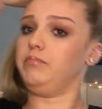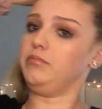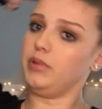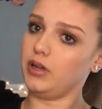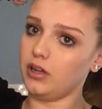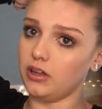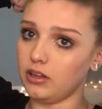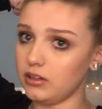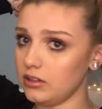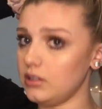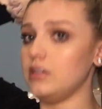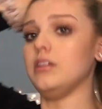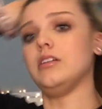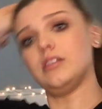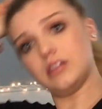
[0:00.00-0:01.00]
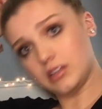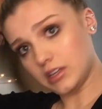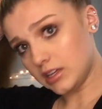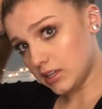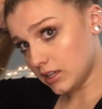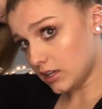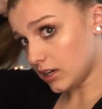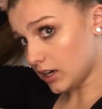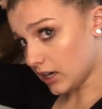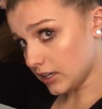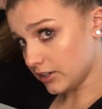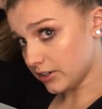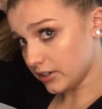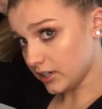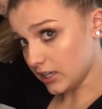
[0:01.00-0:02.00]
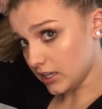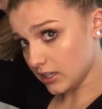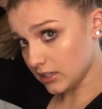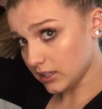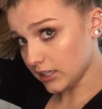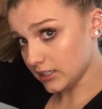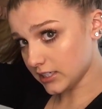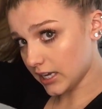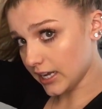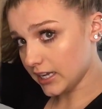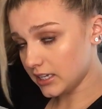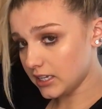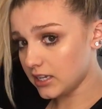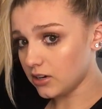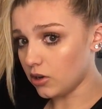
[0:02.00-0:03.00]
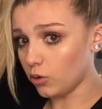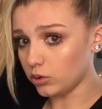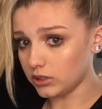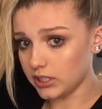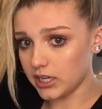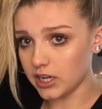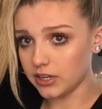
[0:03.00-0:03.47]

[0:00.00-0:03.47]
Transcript: Pull underneath, like tighten it only